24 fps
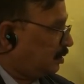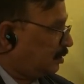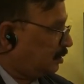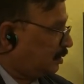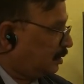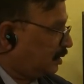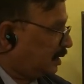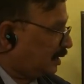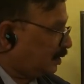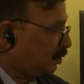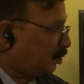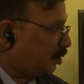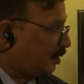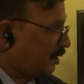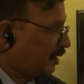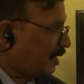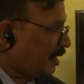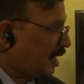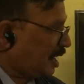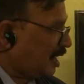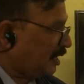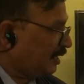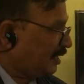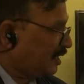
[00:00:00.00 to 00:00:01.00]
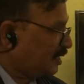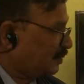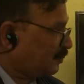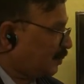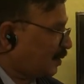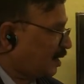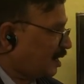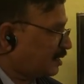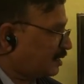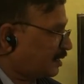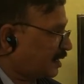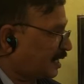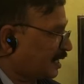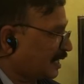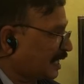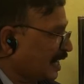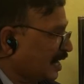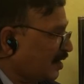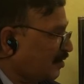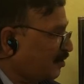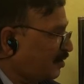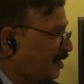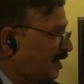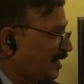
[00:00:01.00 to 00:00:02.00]
all these parts are
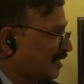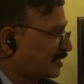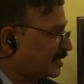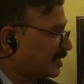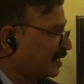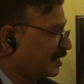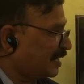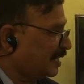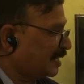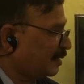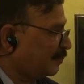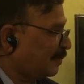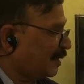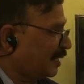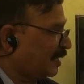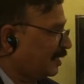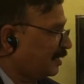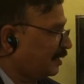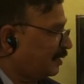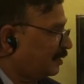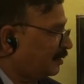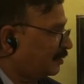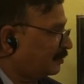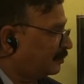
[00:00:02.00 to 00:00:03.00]
covered externally by